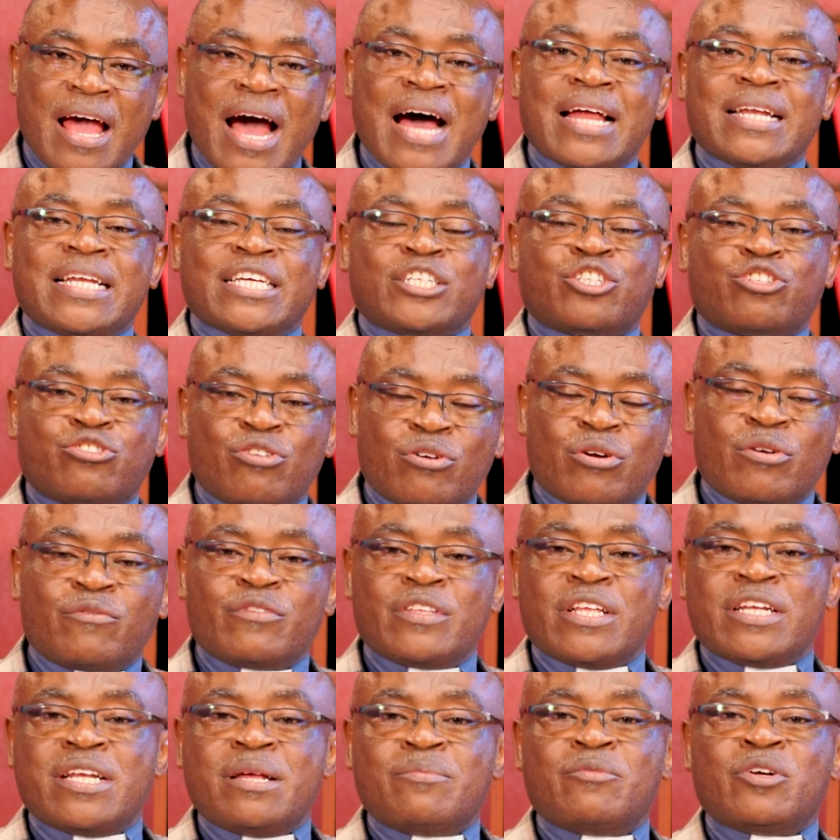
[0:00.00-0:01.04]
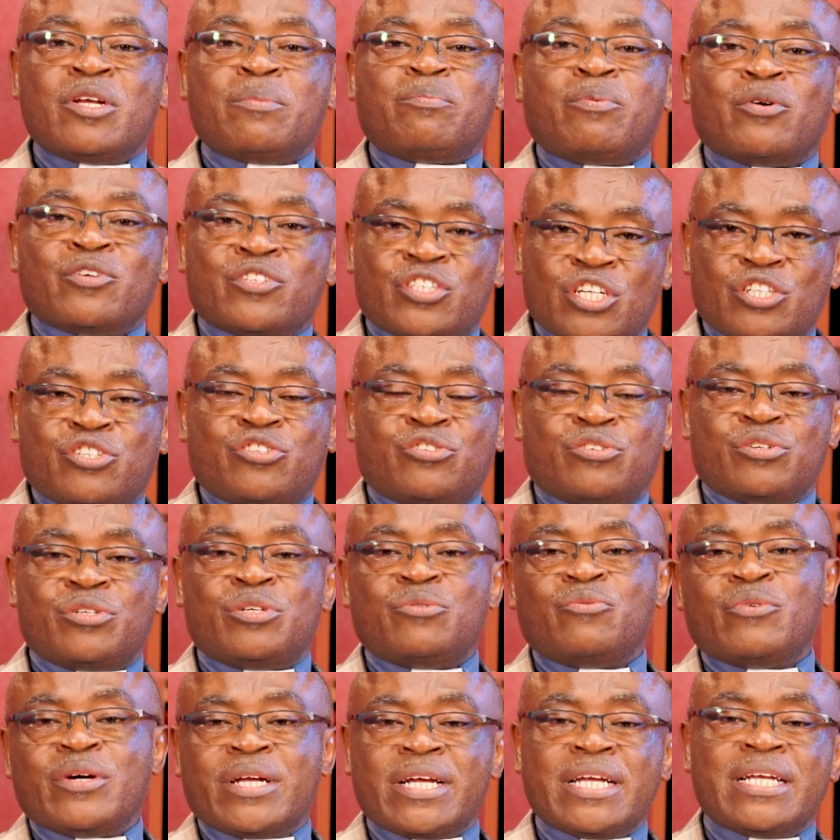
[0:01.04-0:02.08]
And the story of the demonic
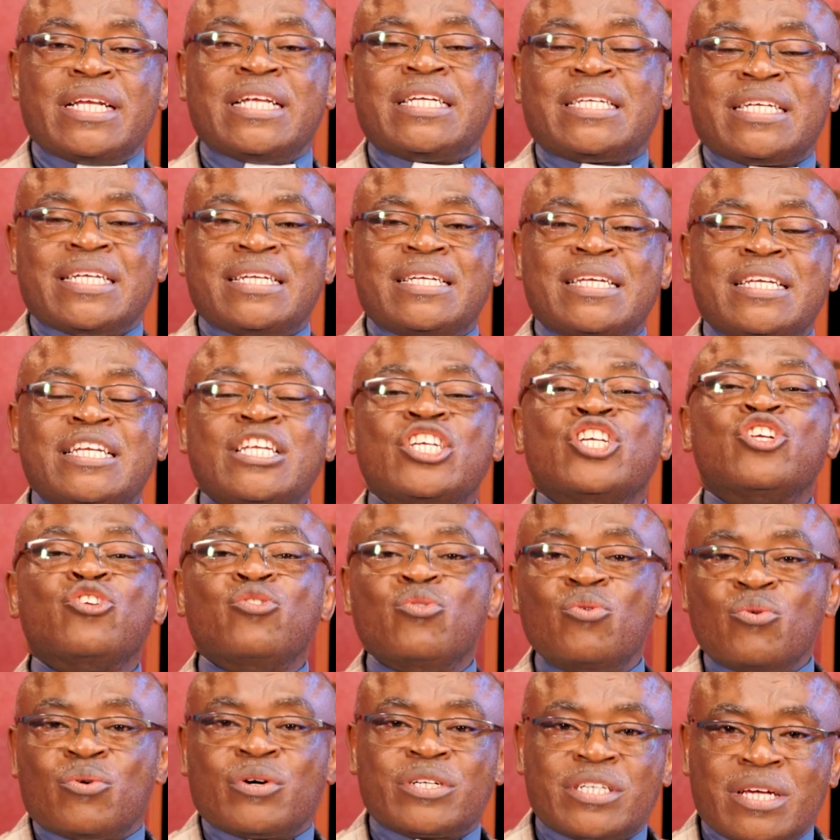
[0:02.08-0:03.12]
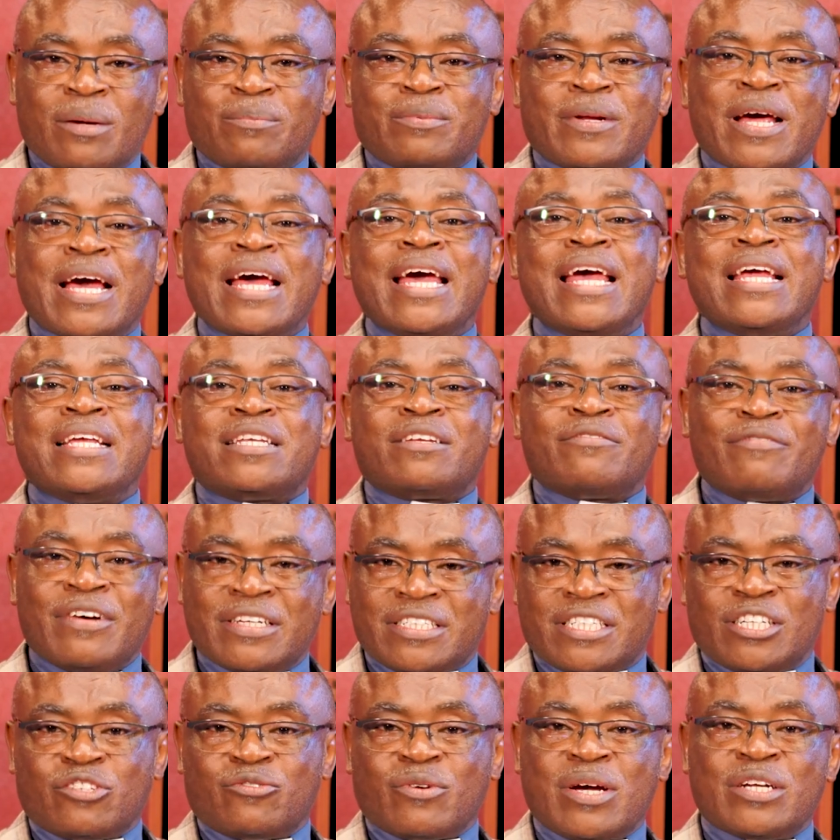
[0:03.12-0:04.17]
possession, we read it in Luke chapter 8,
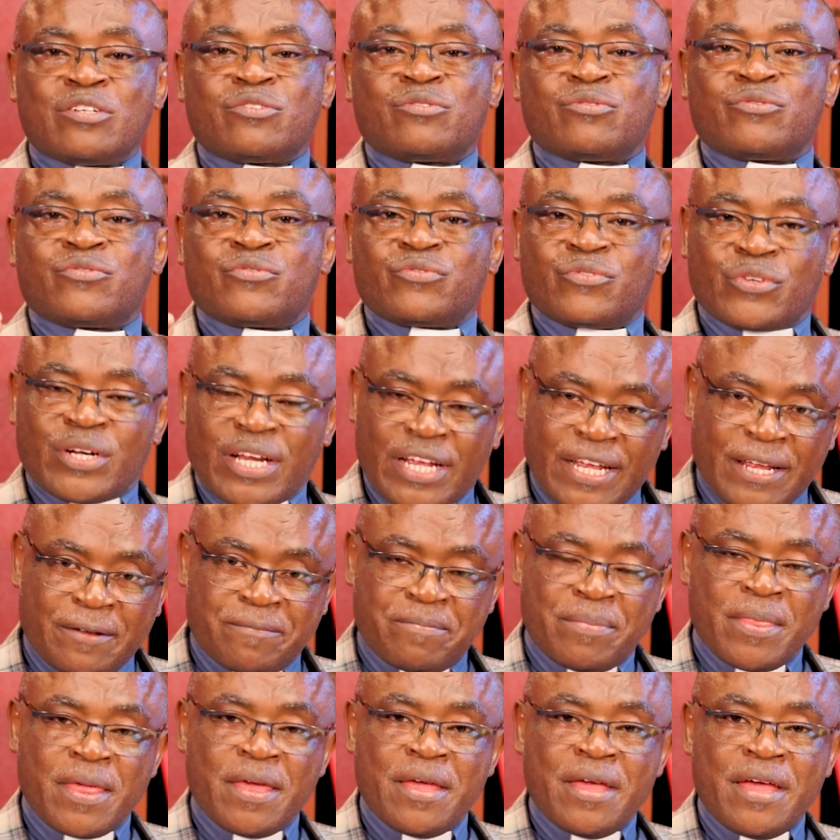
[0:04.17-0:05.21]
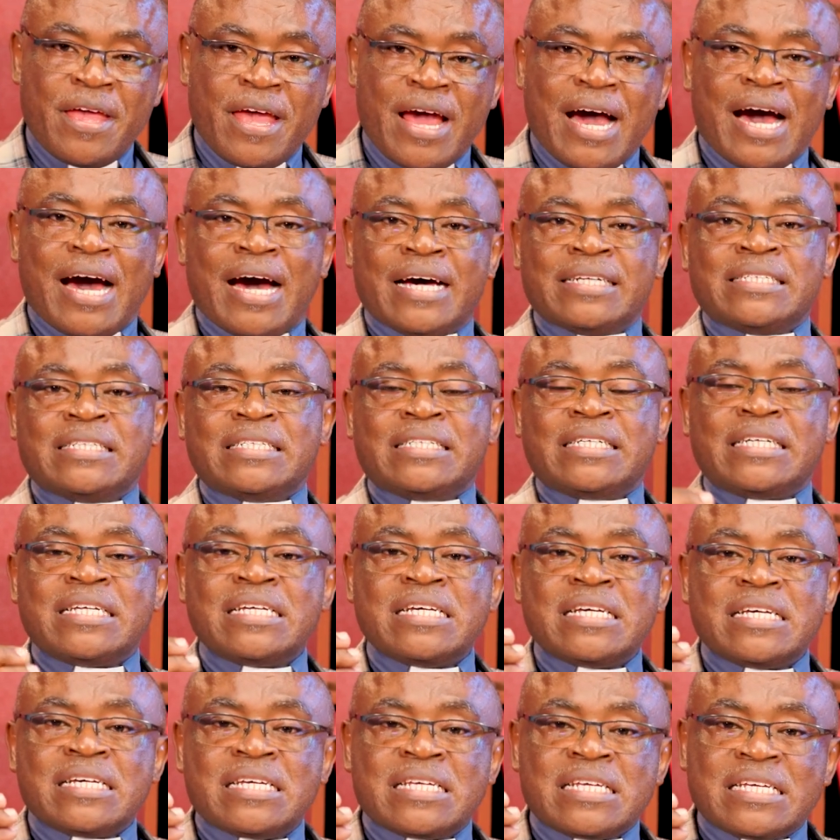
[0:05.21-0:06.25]
verses 1 to 3. And
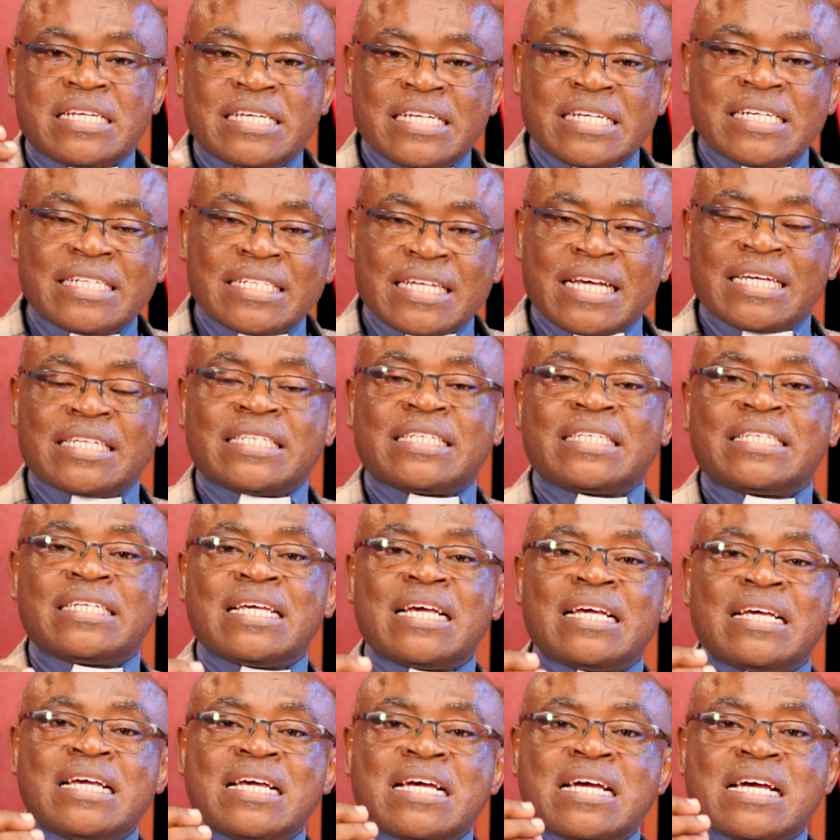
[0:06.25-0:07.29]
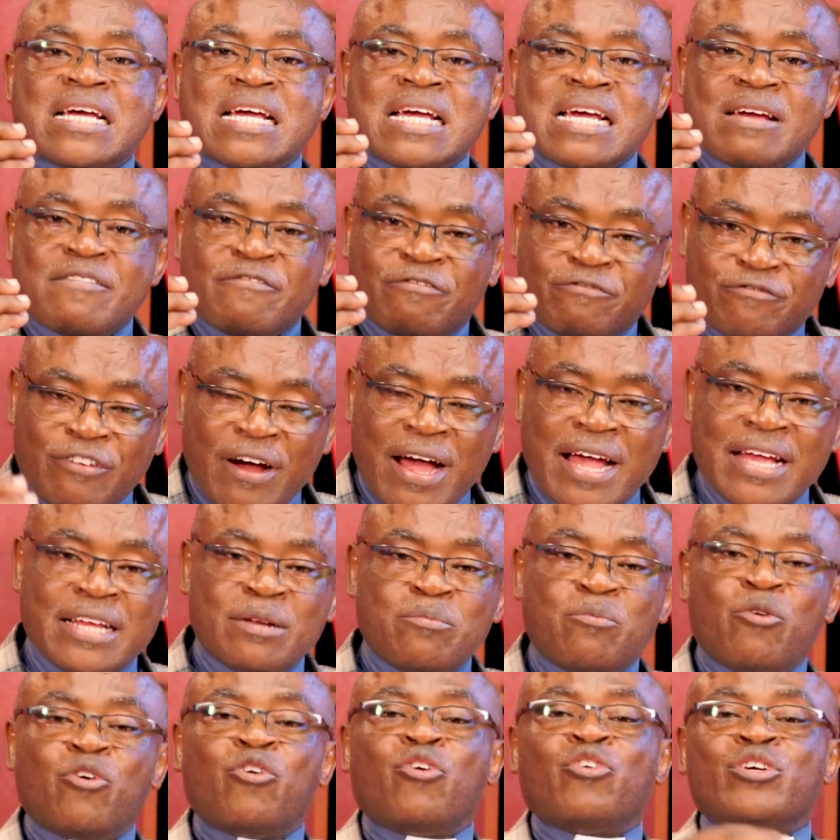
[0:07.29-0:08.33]
Jesus
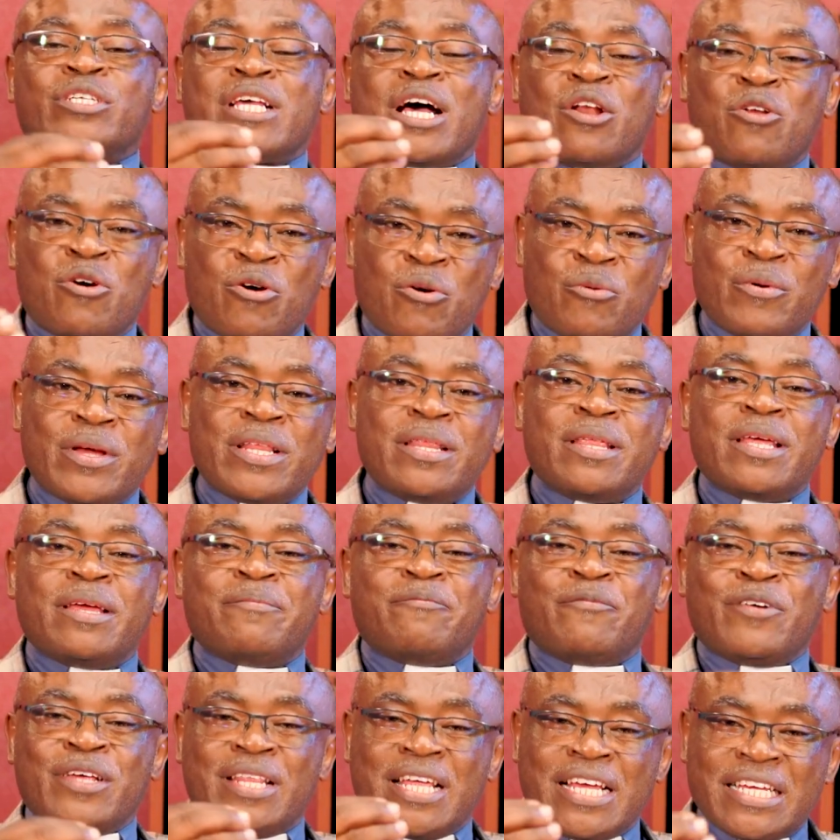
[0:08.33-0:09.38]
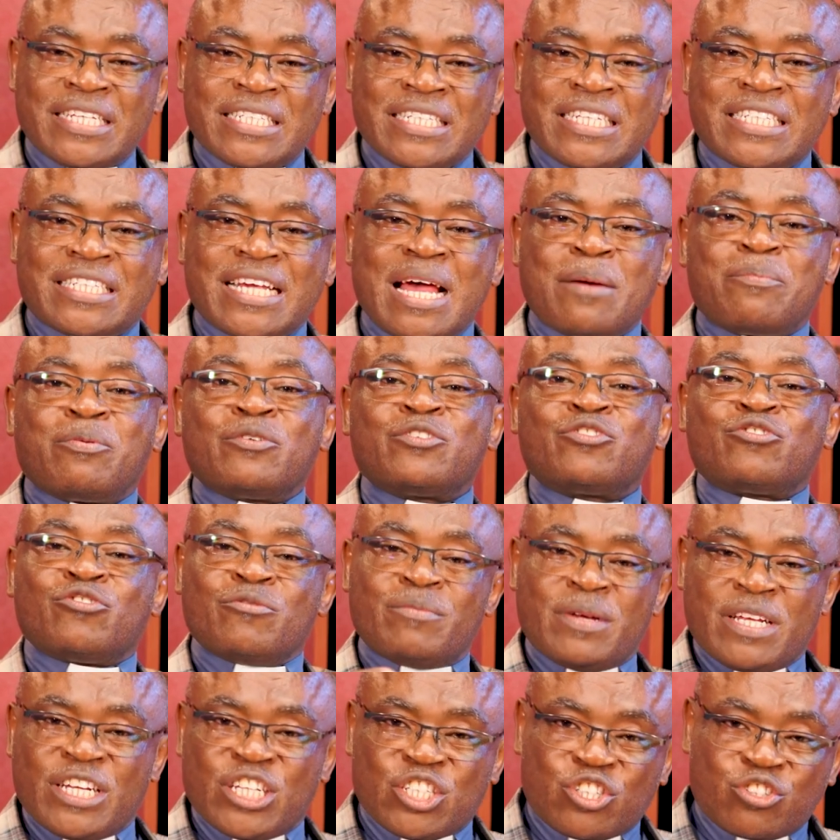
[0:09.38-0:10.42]
goes along with his disciples to
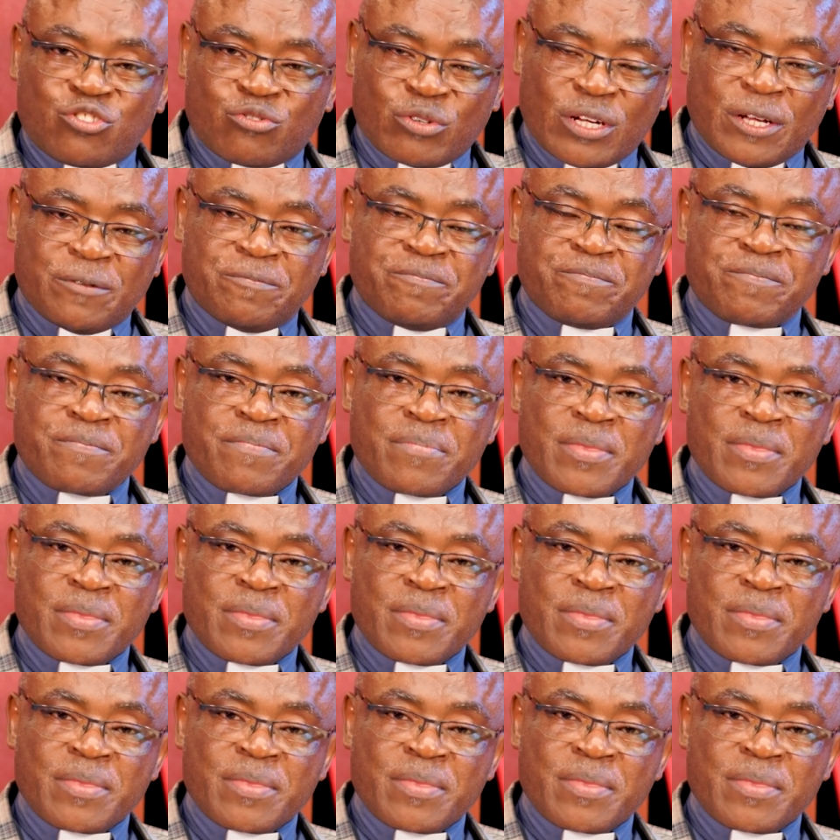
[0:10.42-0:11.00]
ministry.